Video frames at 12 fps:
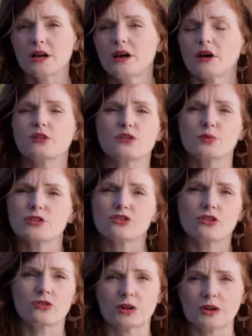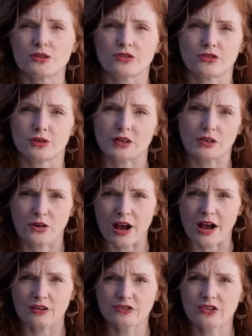or switch careers during the
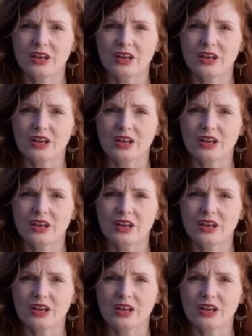crash.